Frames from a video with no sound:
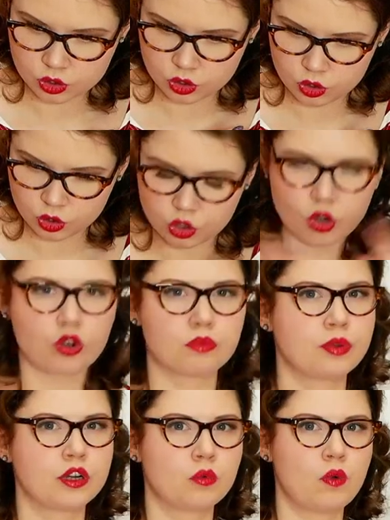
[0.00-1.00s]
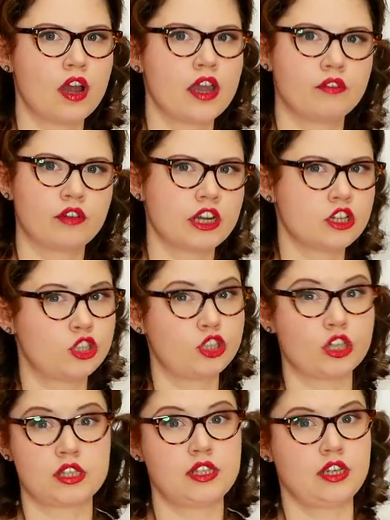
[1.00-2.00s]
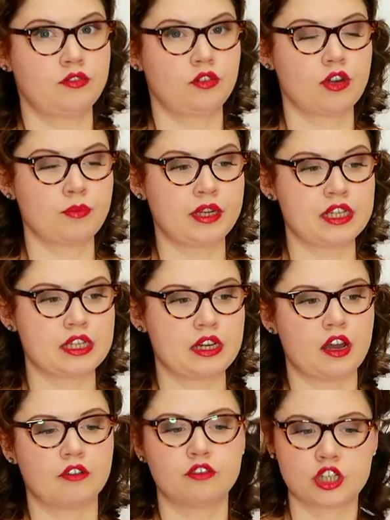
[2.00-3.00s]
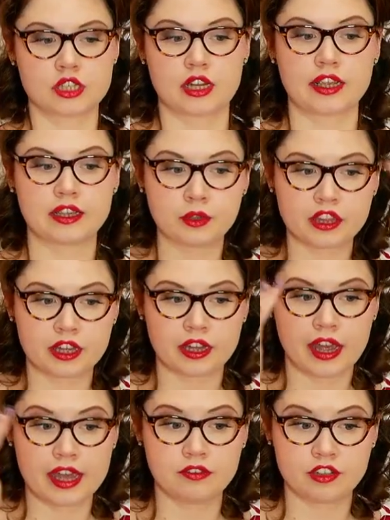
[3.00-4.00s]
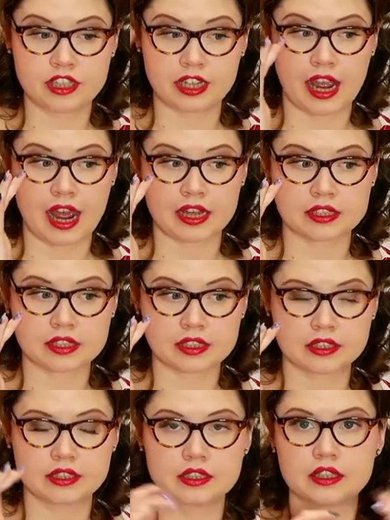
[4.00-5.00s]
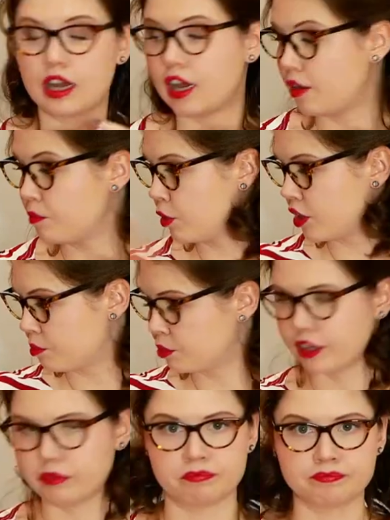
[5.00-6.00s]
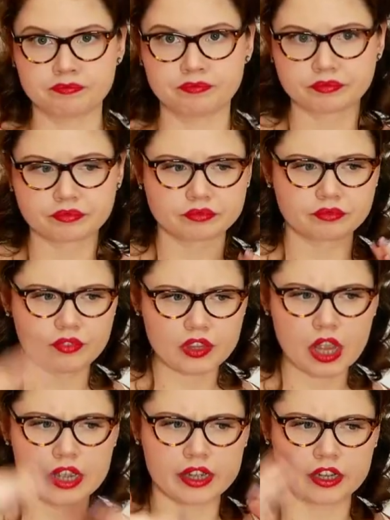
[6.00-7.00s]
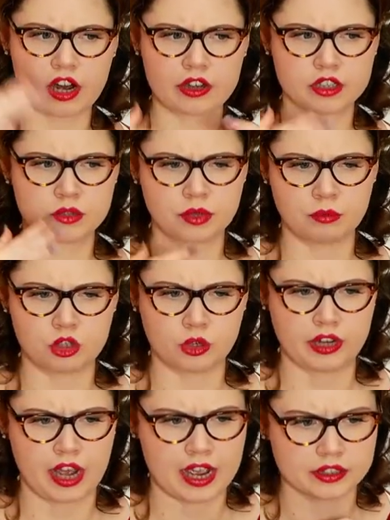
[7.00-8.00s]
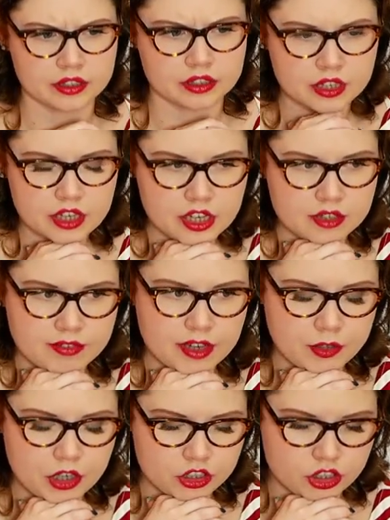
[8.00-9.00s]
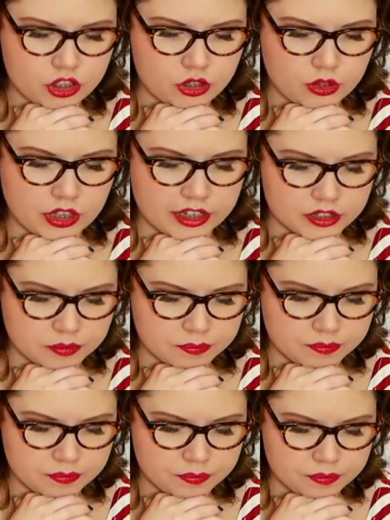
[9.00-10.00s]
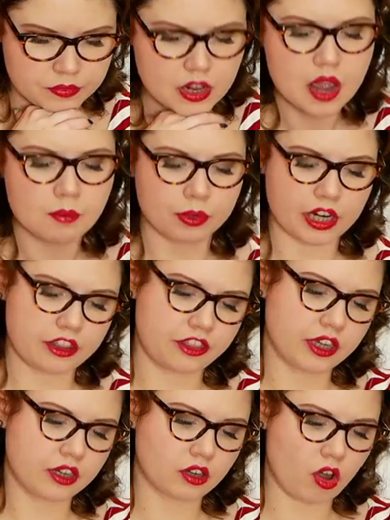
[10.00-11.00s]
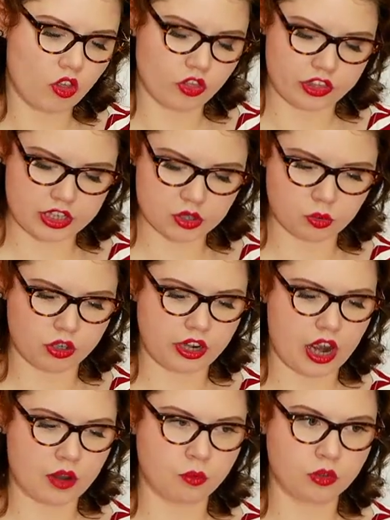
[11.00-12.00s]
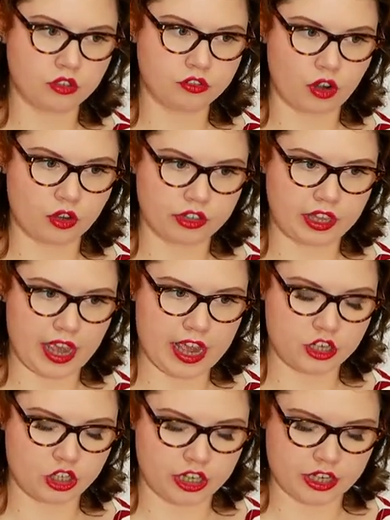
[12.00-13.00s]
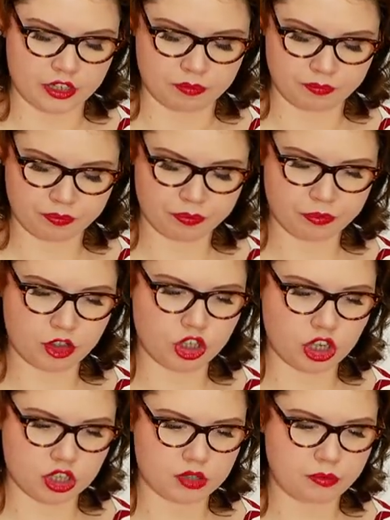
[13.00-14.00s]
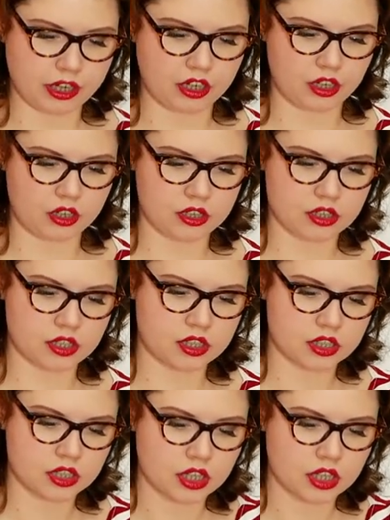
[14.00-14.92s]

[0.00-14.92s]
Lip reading: not put a wire in and just see if a ribbon is enough, just like with a head fitting hat, with a brim, like a crown to brim join hat. Maybe I'll just do that. But I think on this one, I will fold the edge in just because